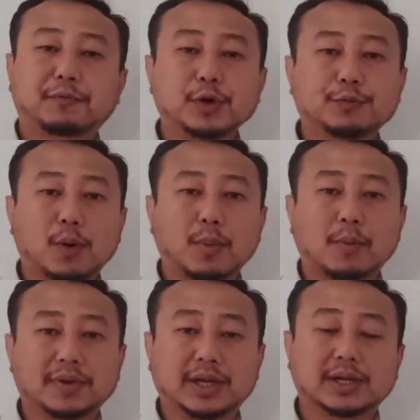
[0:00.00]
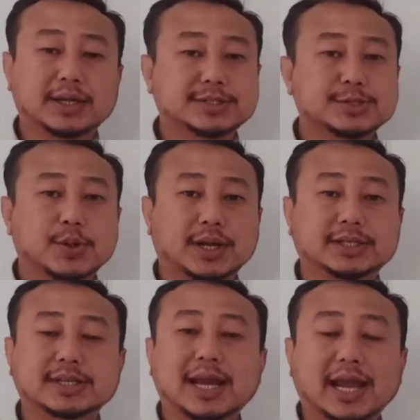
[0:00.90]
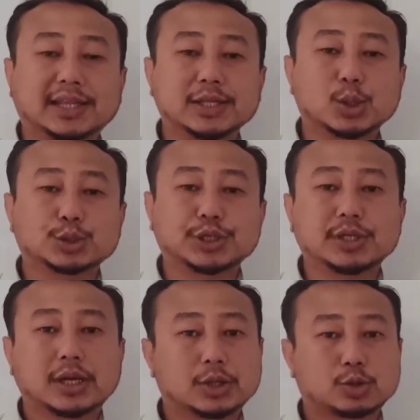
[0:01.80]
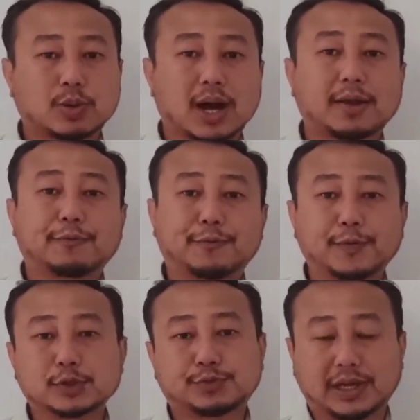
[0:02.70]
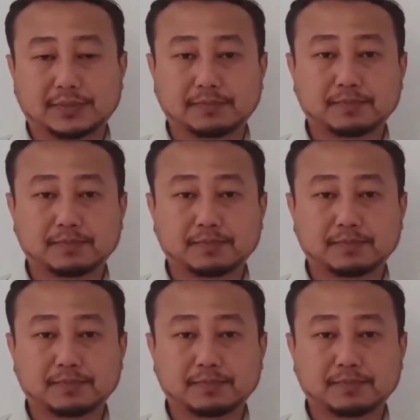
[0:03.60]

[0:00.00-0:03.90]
full form of it is known as adenosine triphosphate.